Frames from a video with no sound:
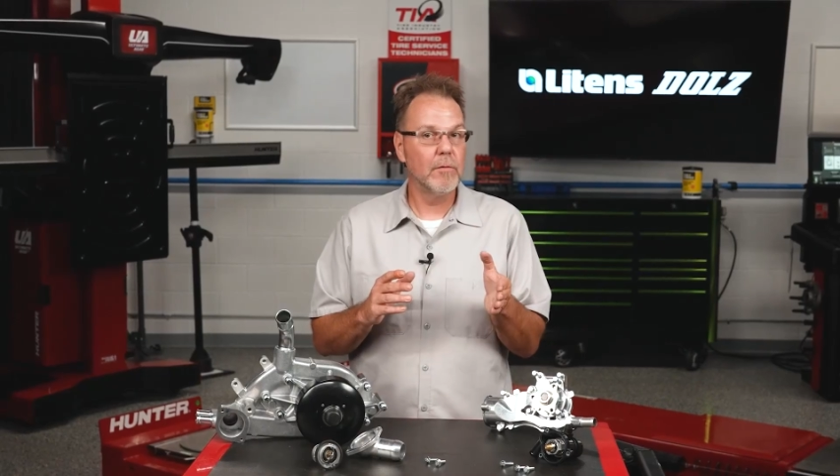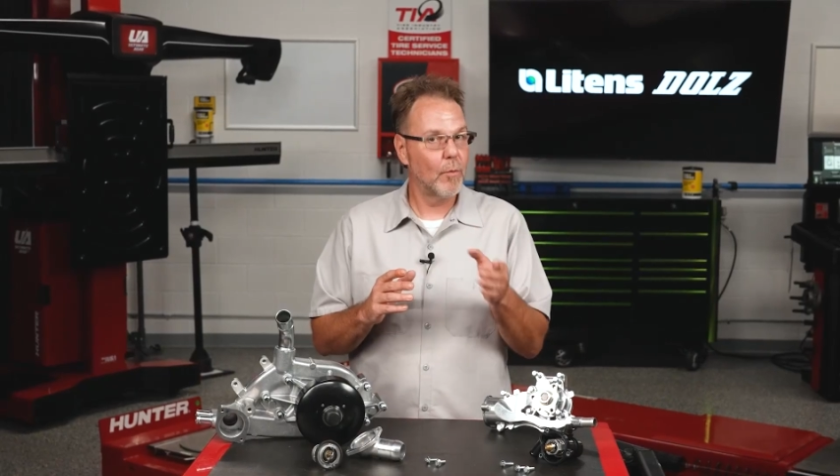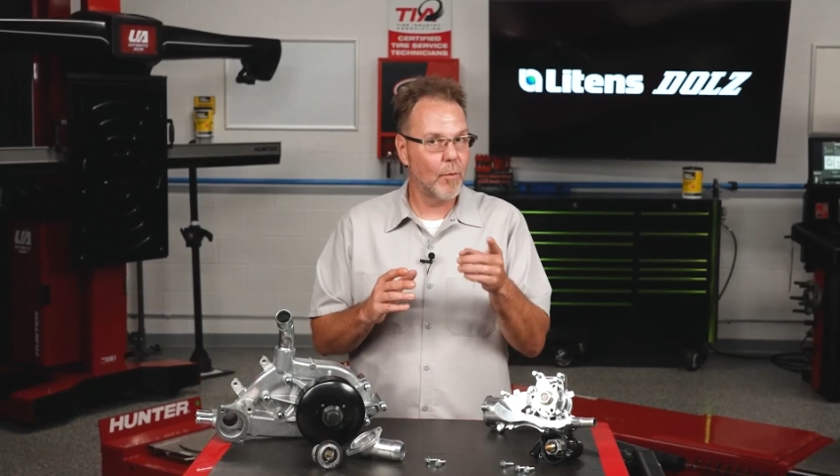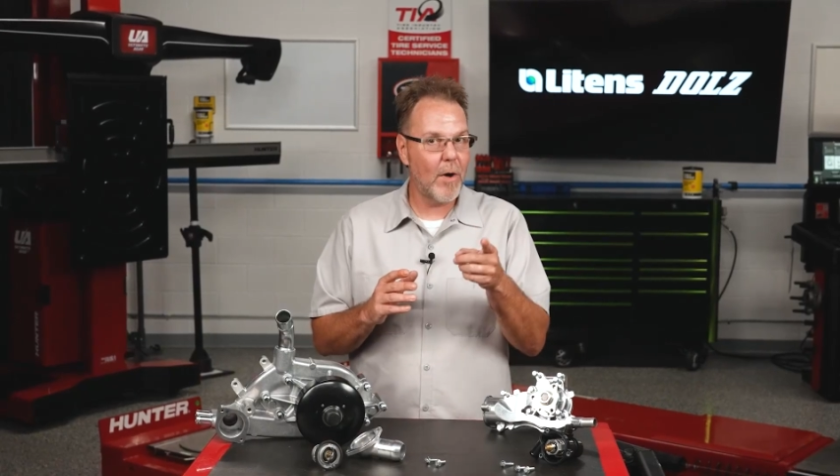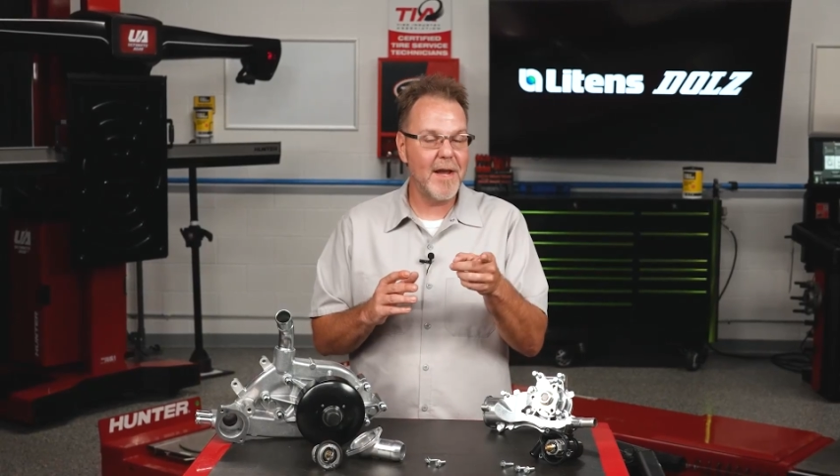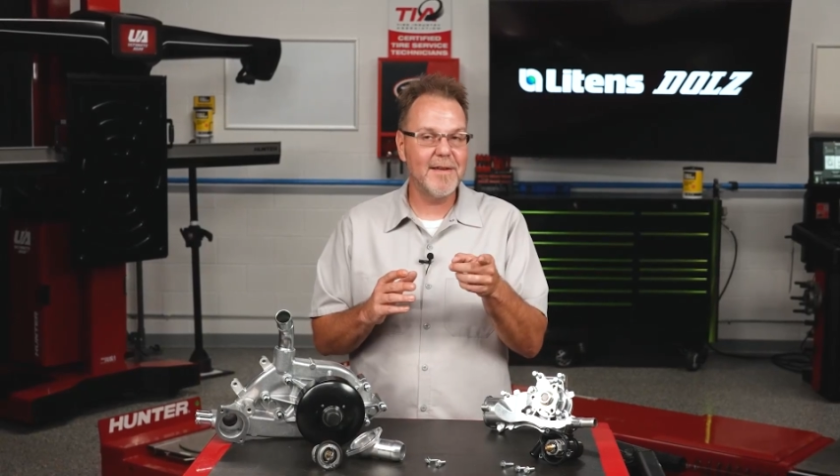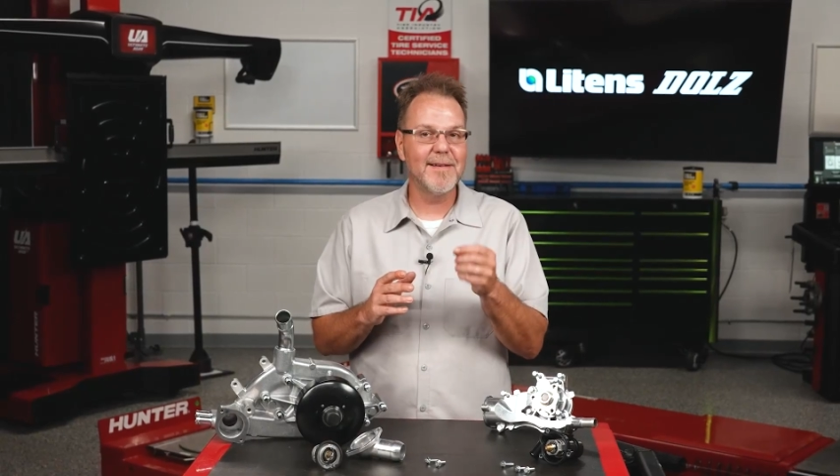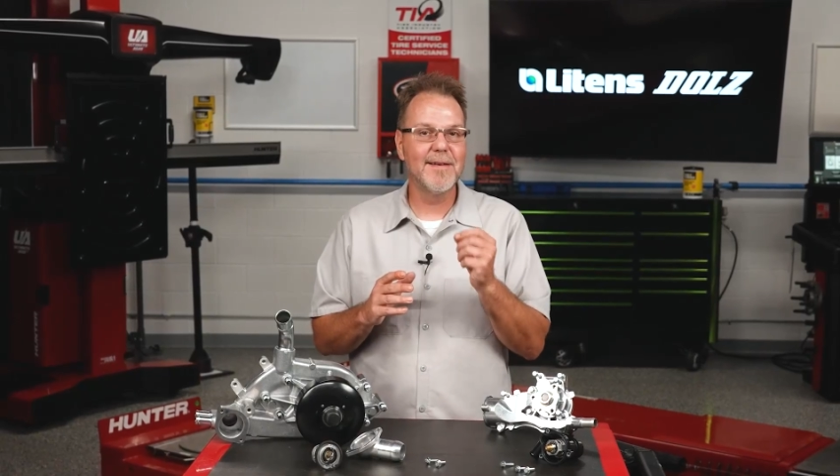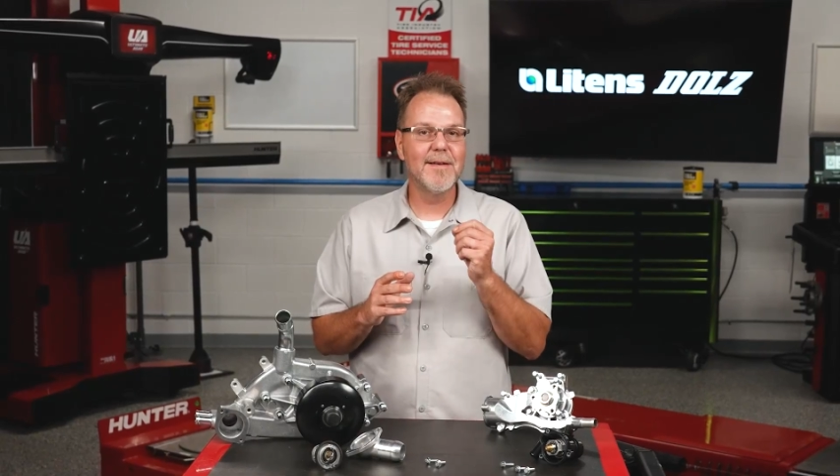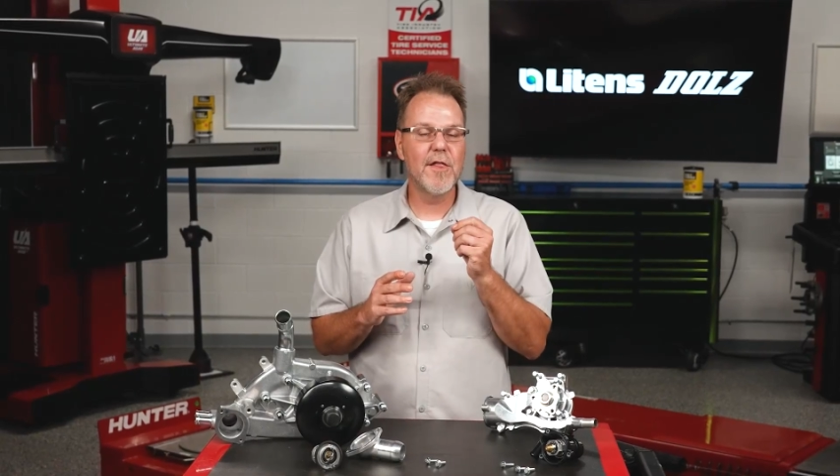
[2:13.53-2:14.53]
right
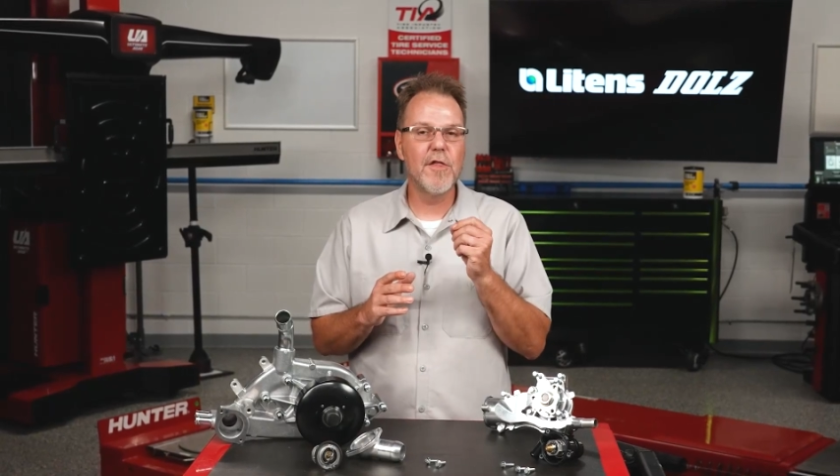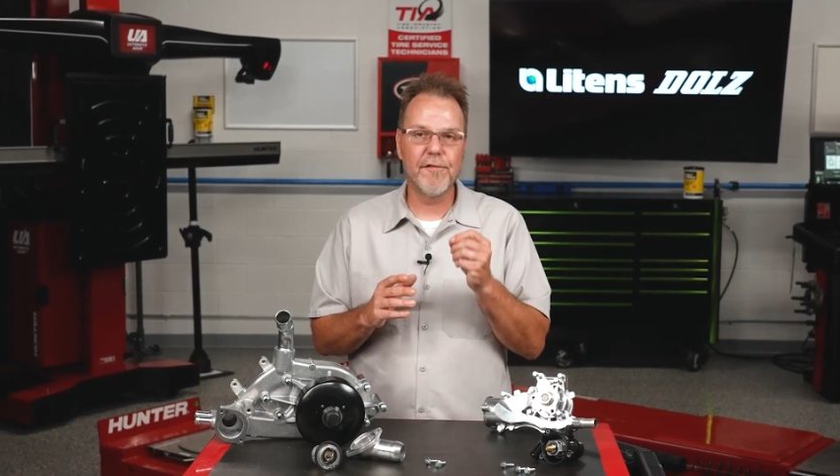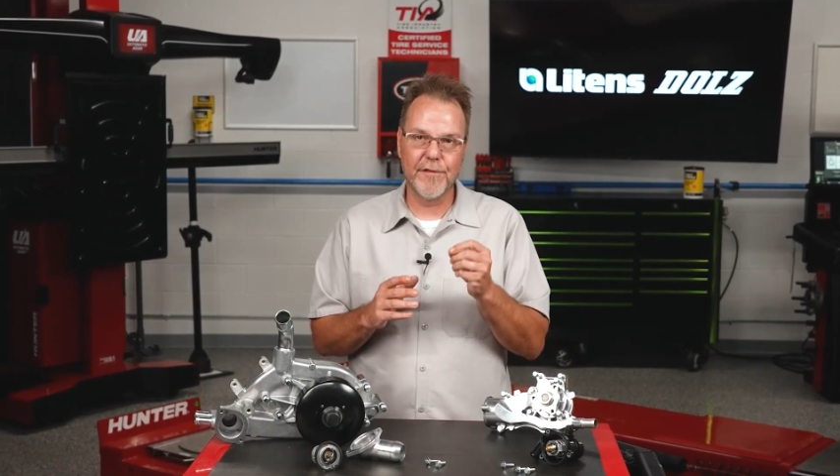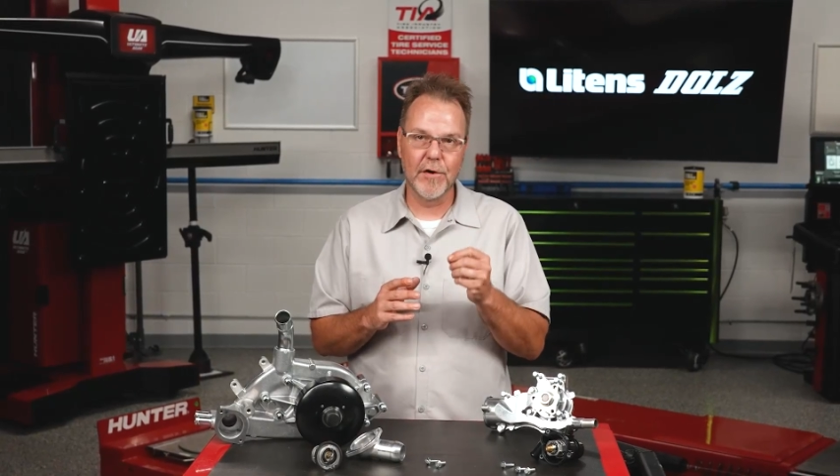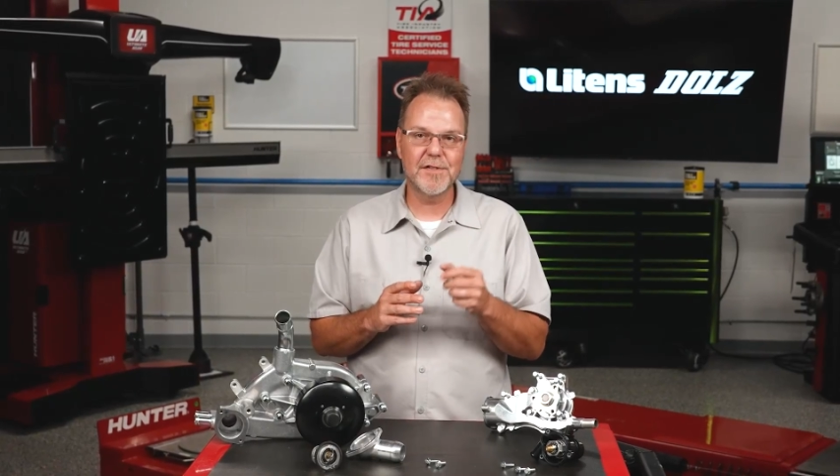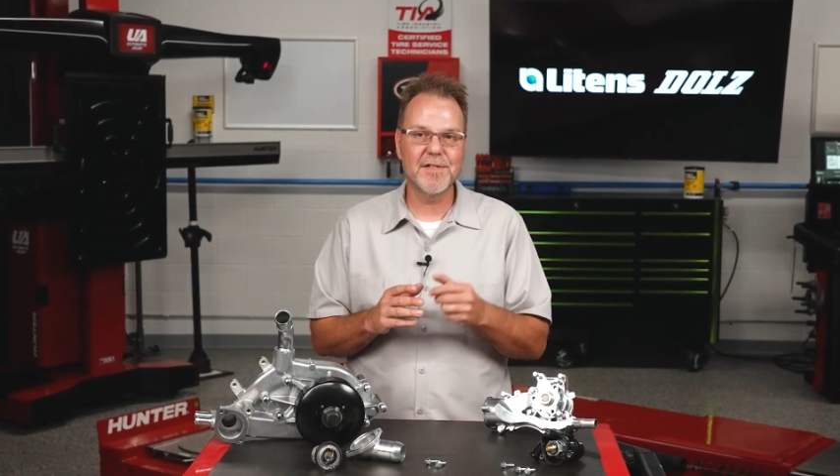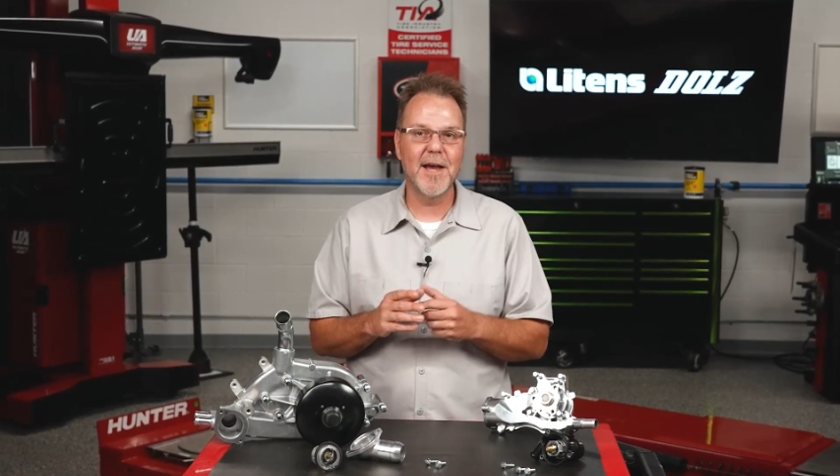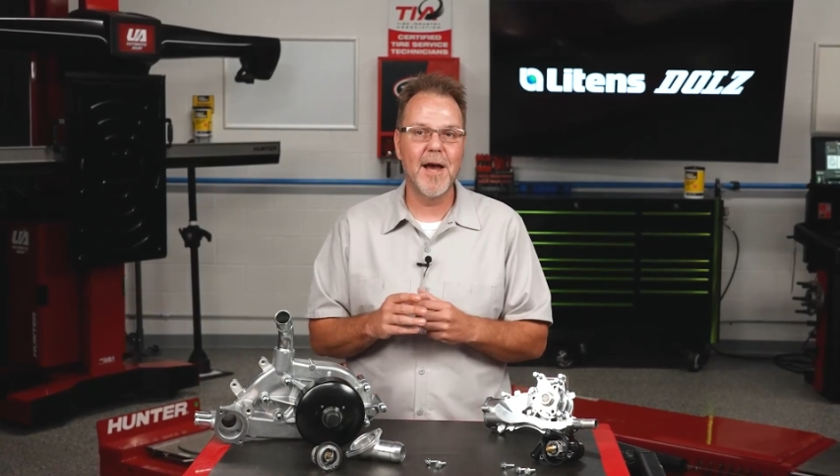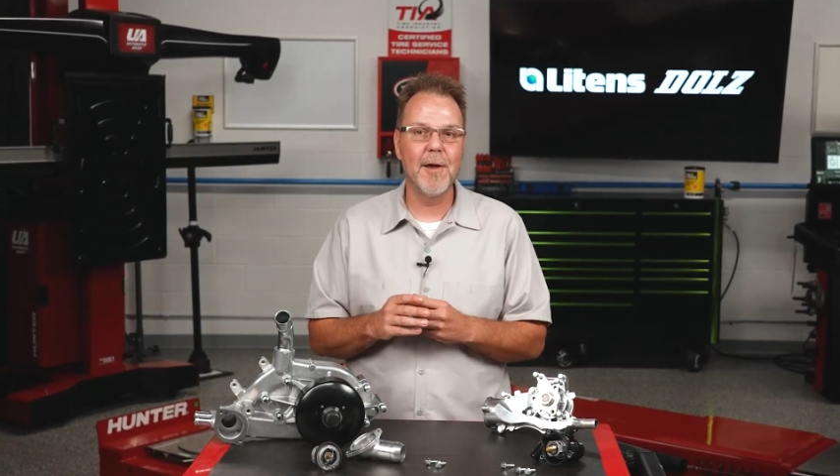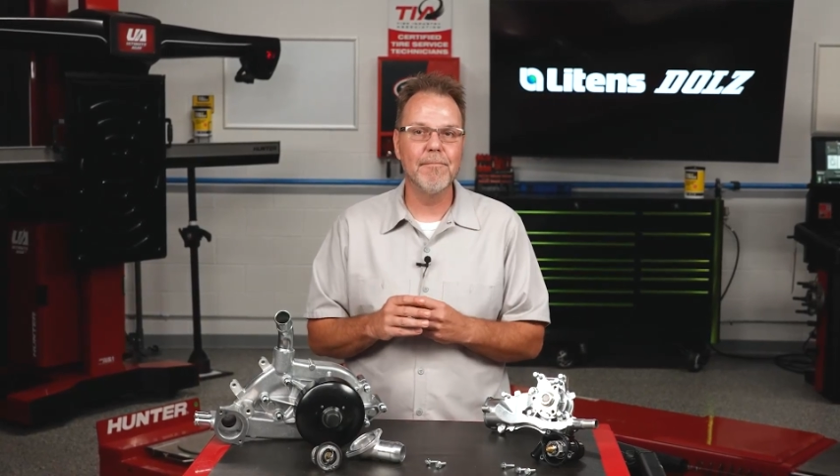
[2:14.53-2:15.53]
the first
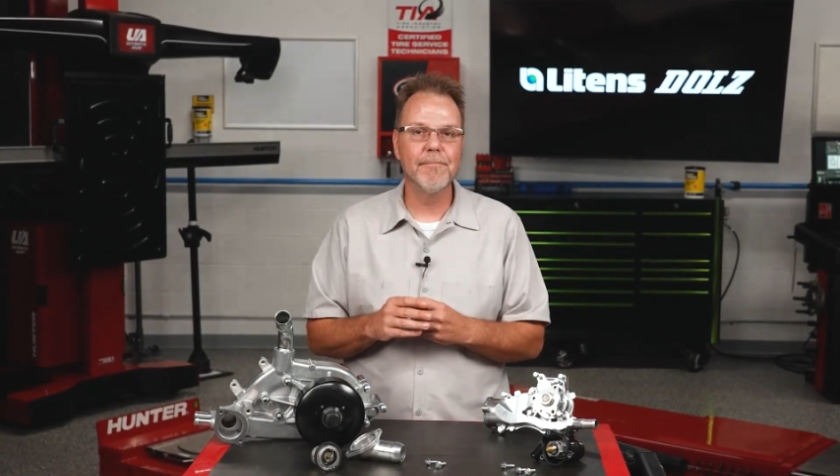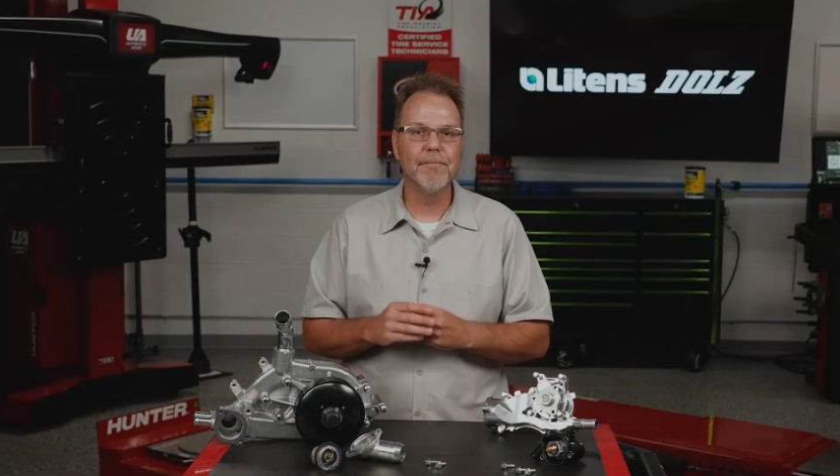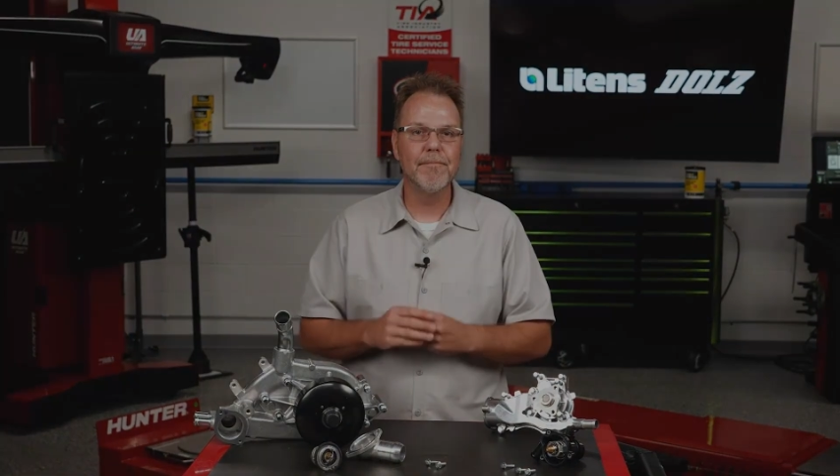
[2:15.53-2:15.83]
time.